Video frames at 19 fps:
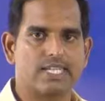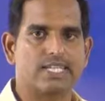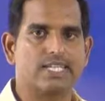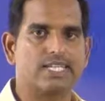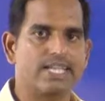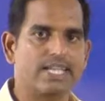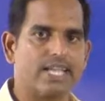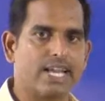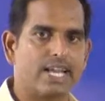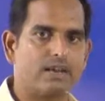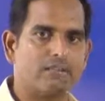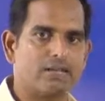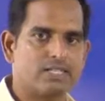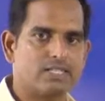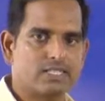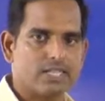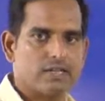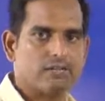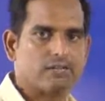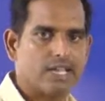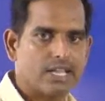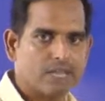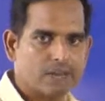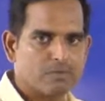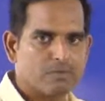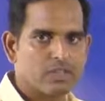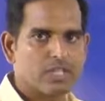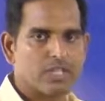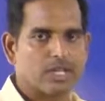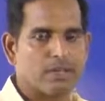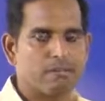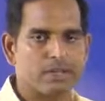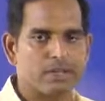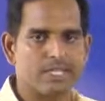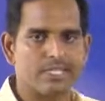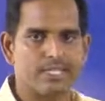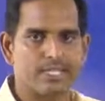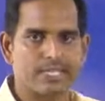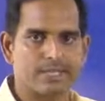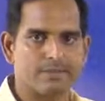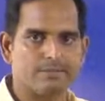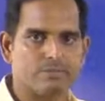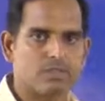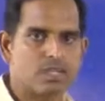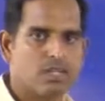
30 elements in my completer.